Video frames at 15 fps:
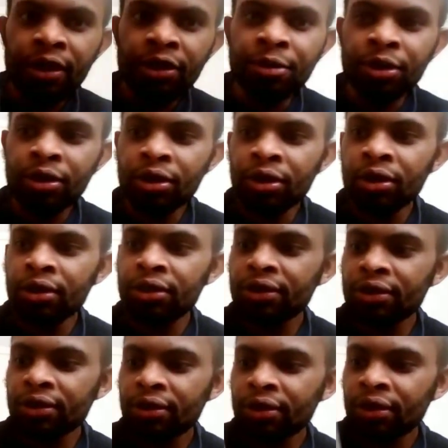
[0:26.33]
is
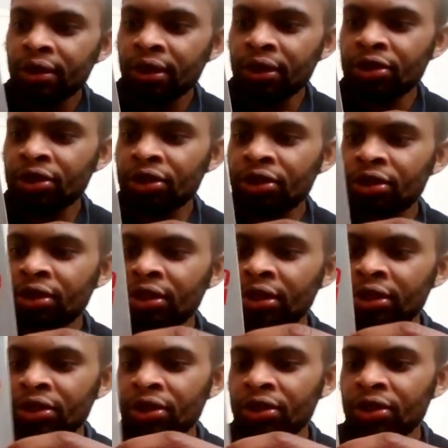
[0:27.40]
because it's just
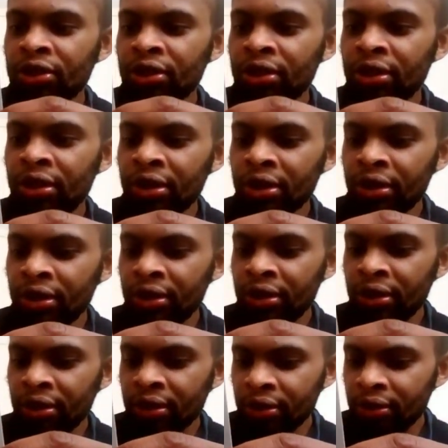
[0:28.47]
it's just the
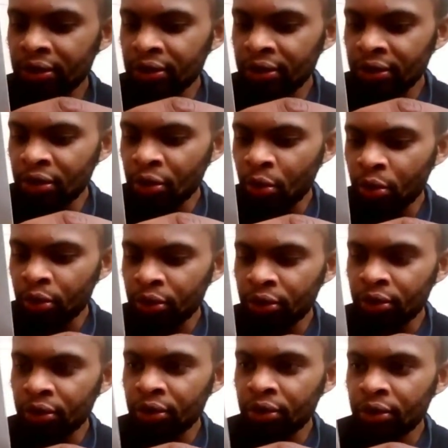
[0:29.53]
the the
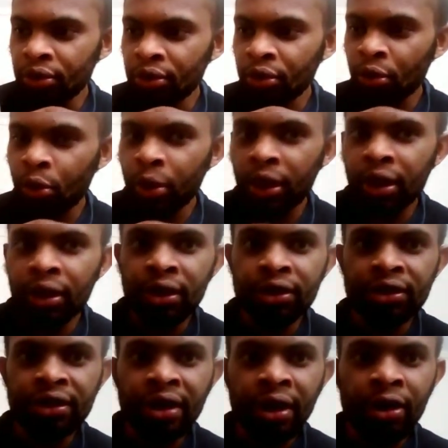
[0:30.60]
the
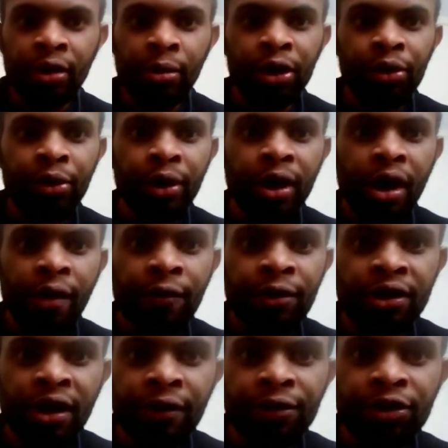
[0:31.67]
quickness how the body
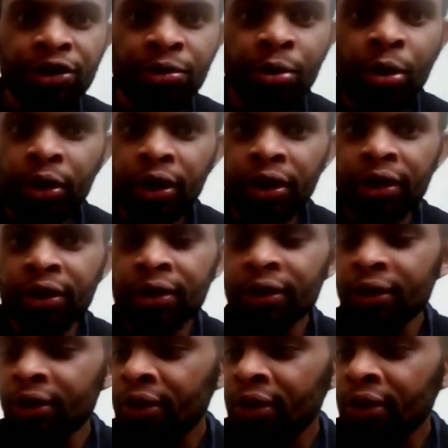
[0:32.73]
recovers after smoking.